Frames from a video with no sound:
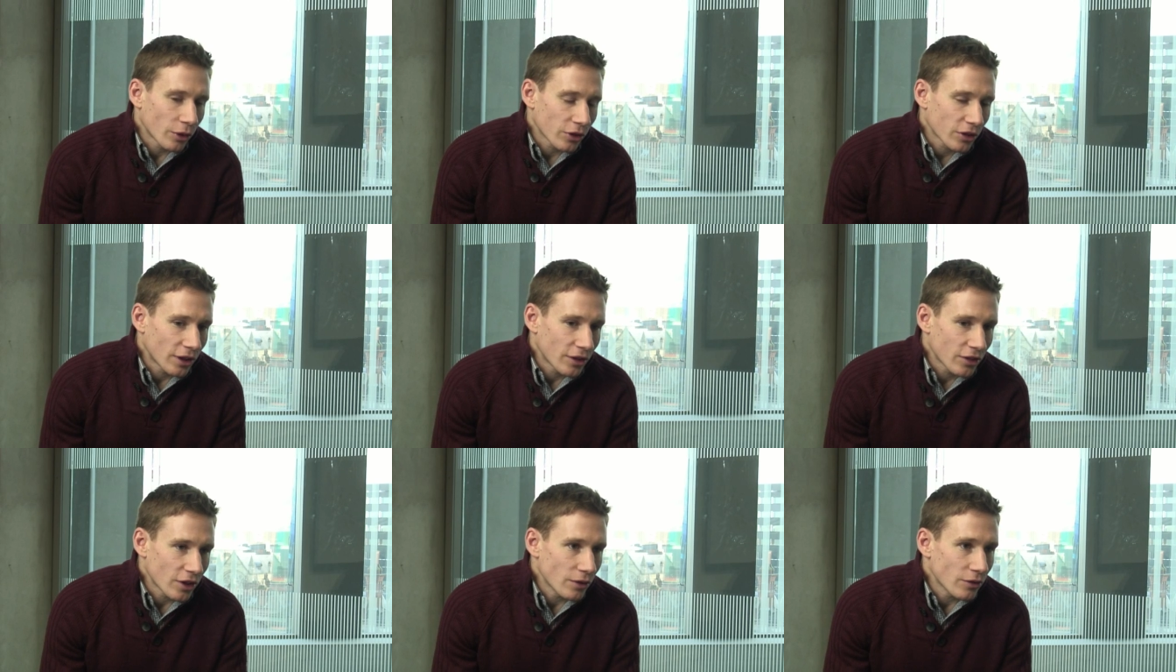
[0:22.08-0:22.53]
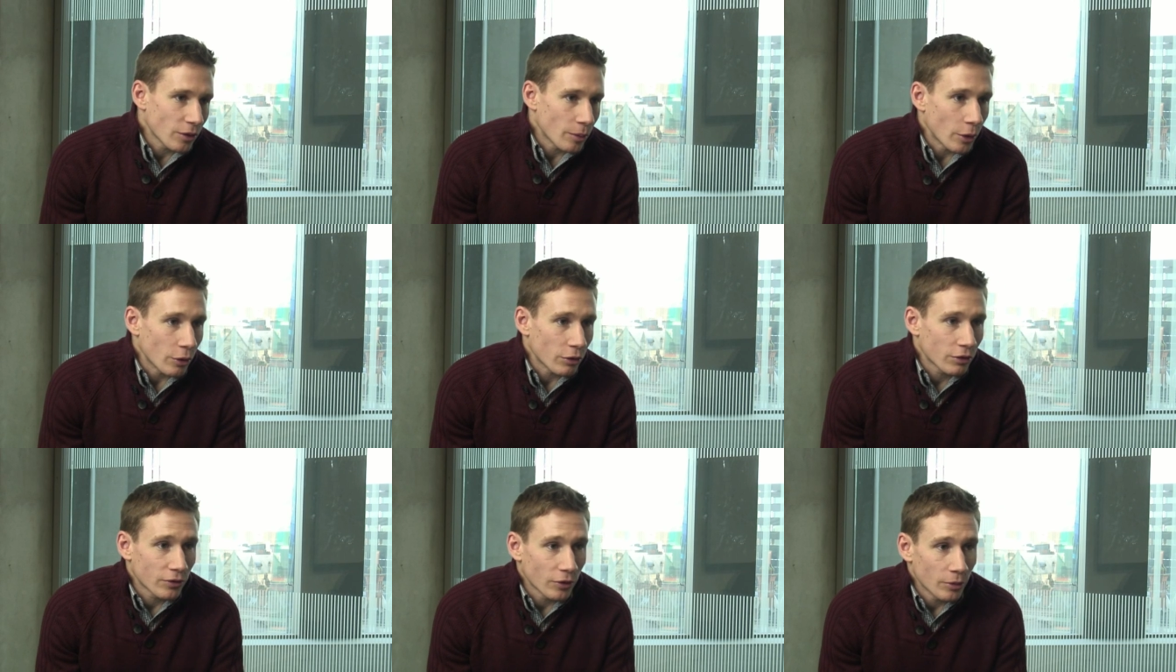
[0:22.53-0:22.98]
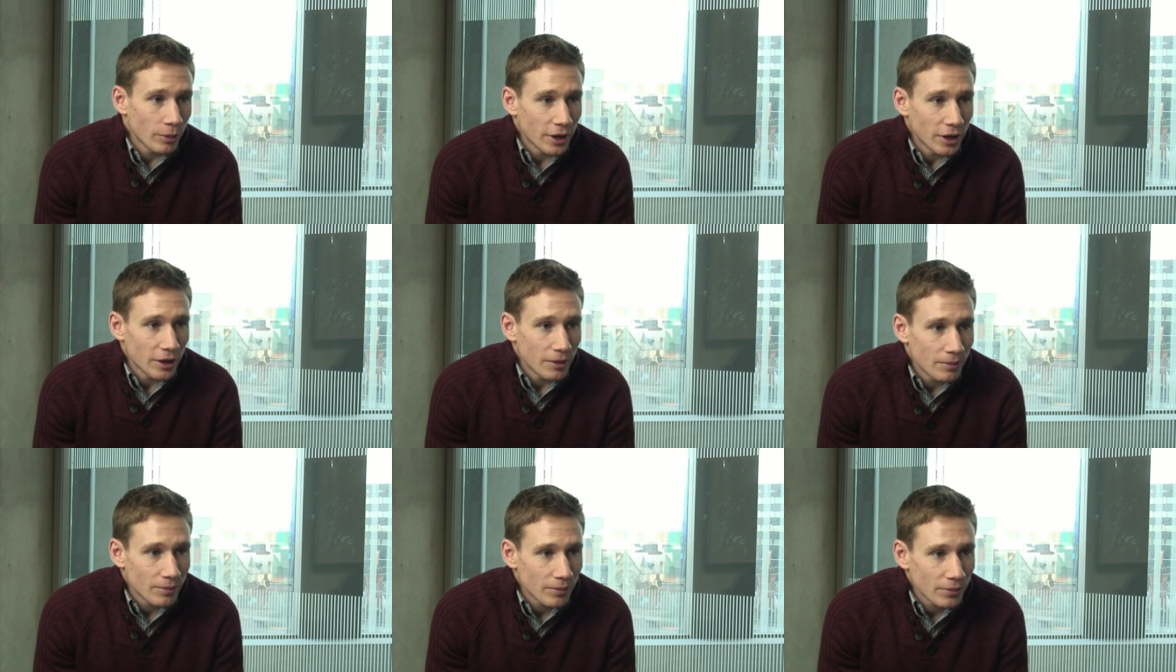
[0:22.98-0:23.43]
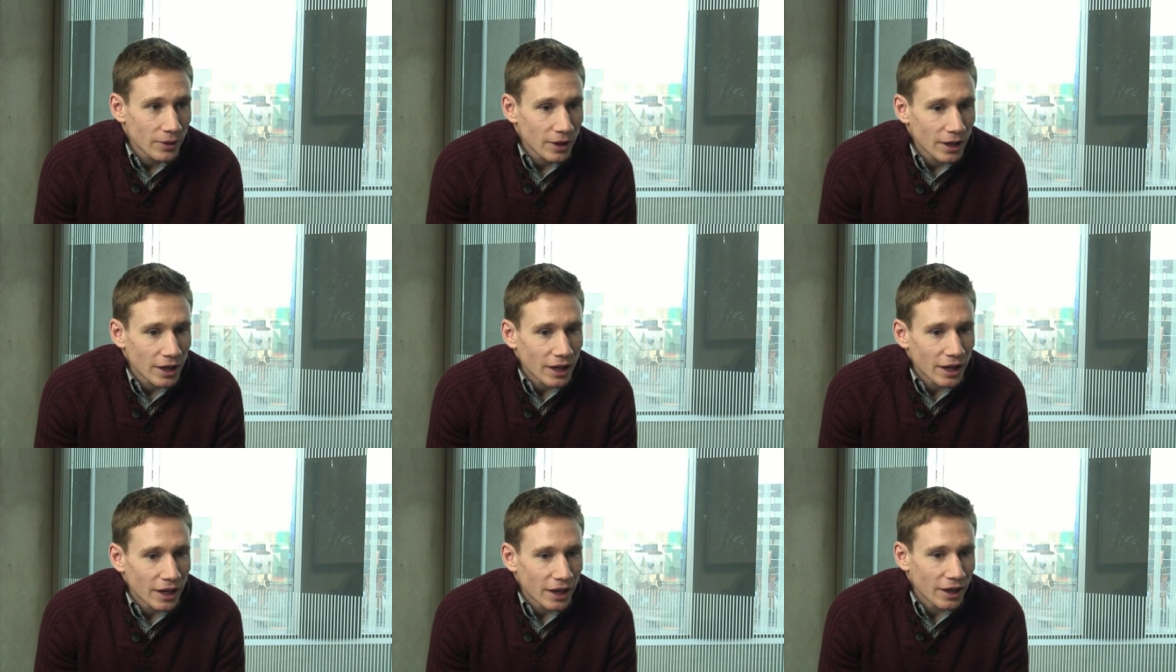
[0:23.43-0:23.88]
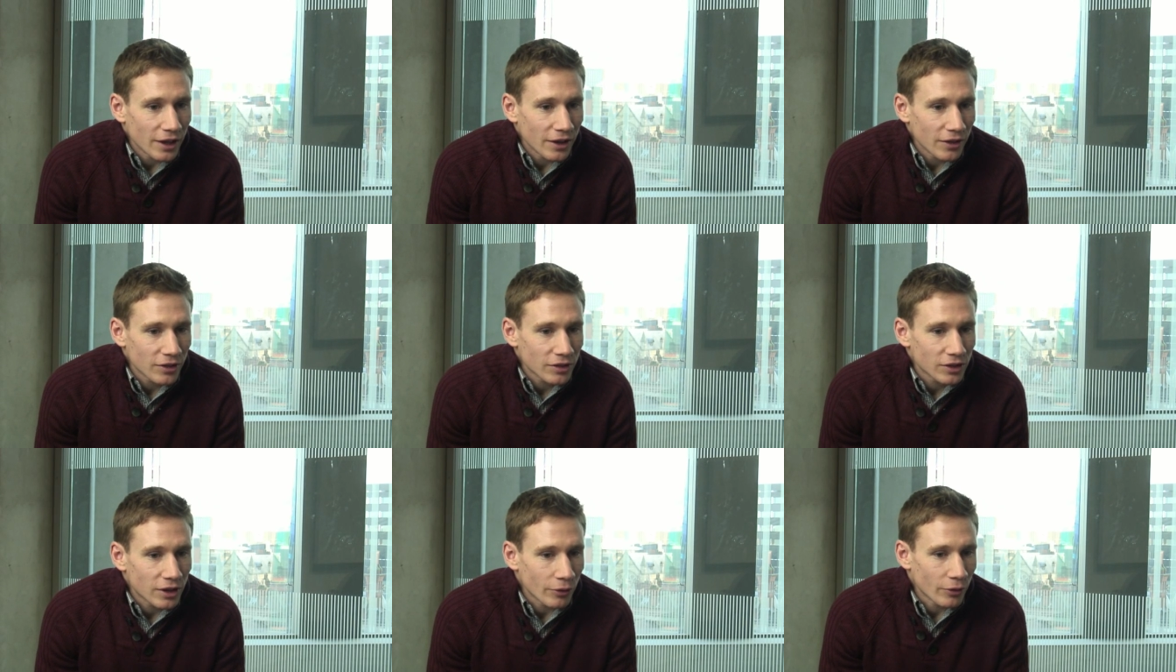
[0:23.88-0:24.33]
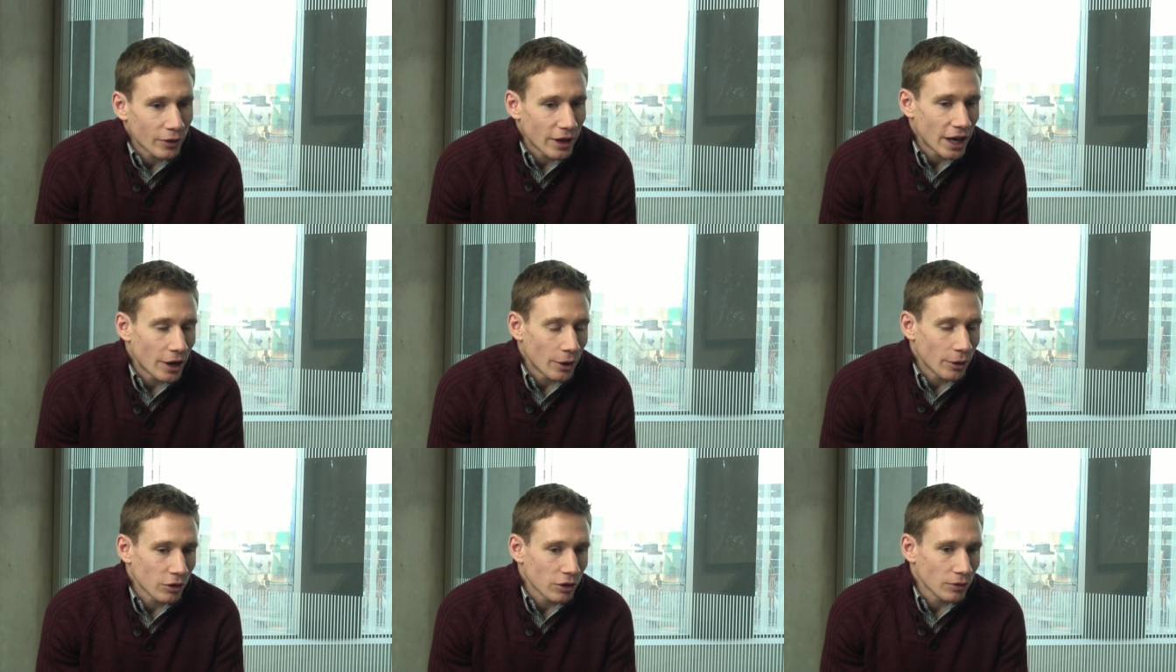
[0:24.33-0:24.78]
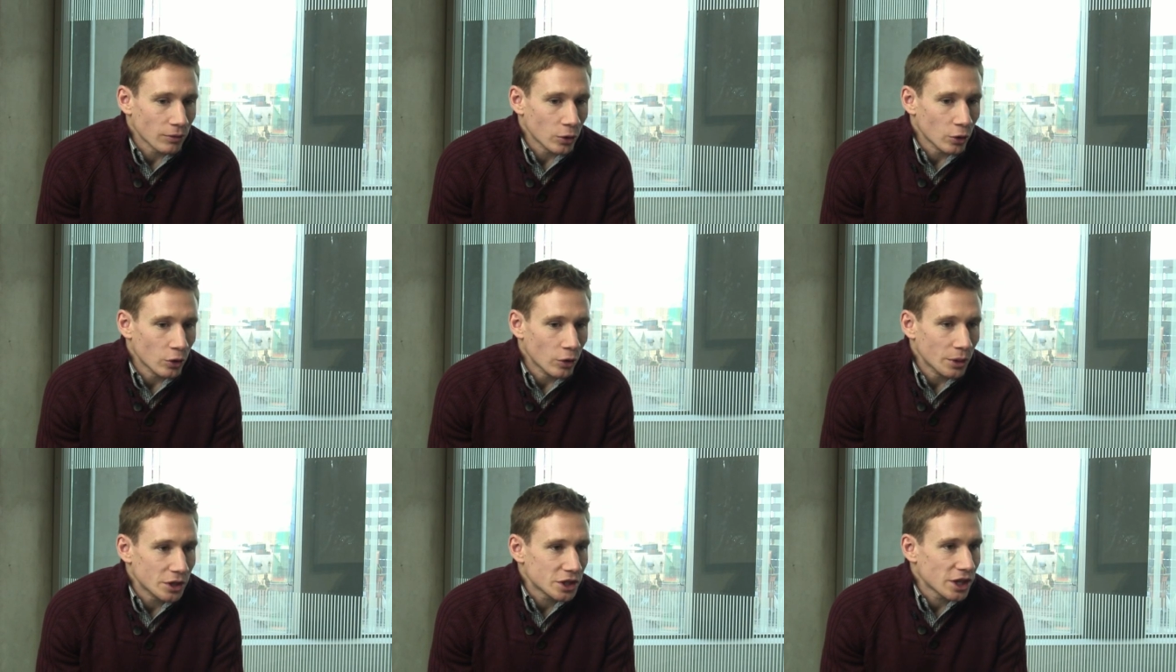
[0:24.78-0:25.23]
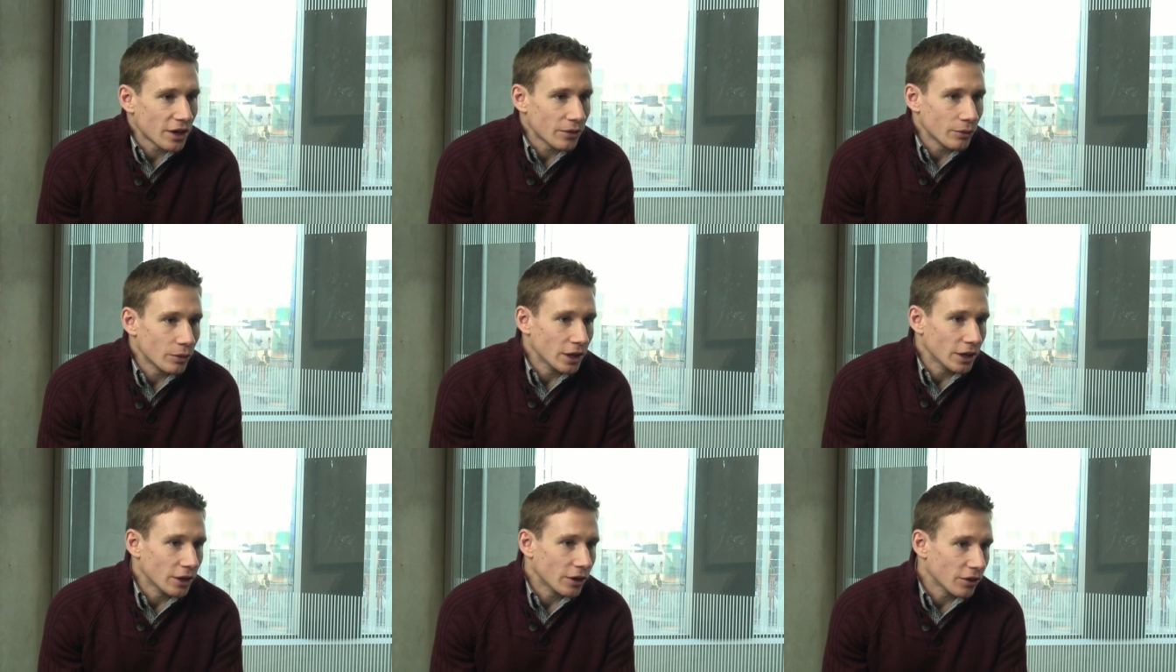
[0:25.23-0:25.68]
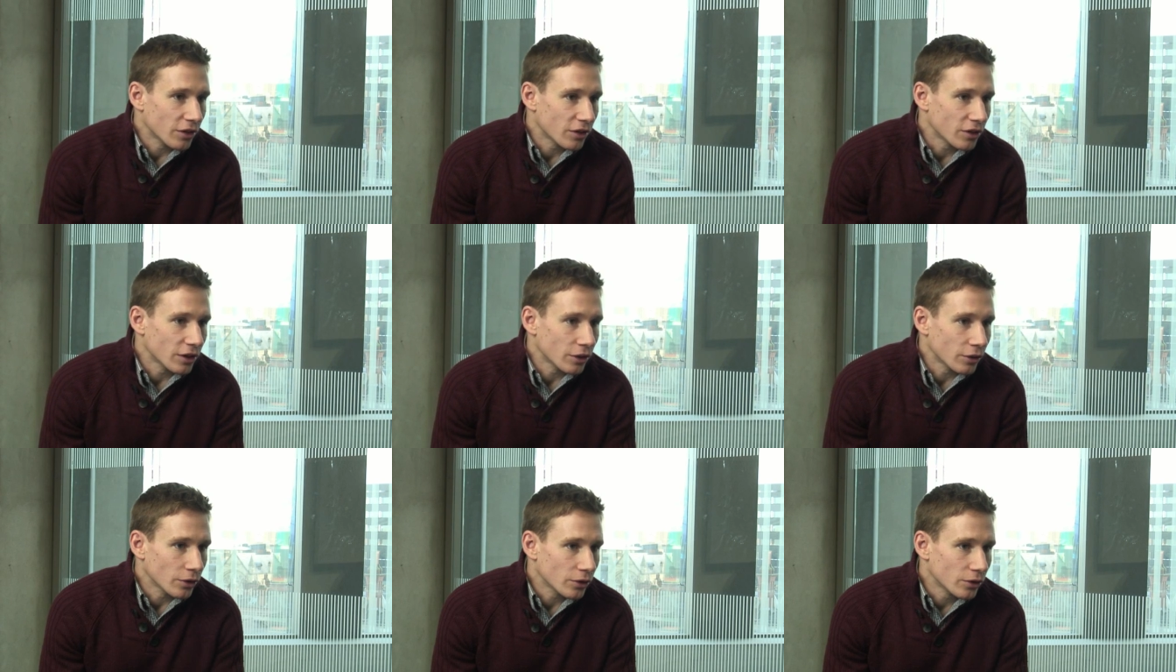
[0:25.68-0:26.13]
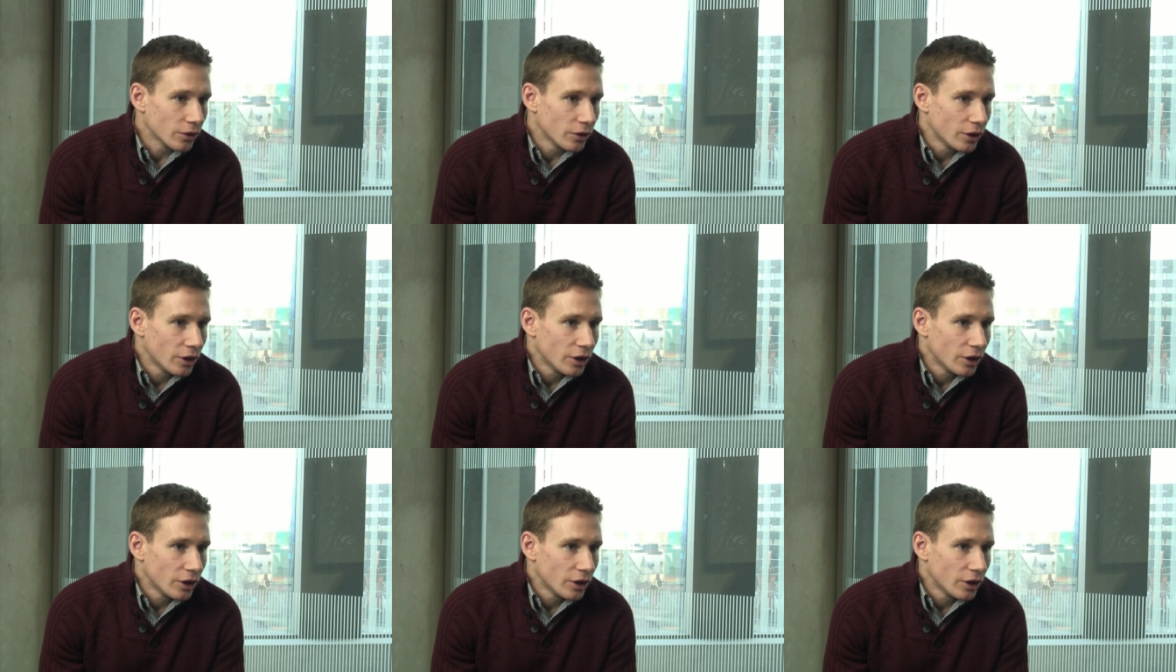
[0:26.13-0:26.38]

what stands out the most for me is different areas of law which I hadn't really considered,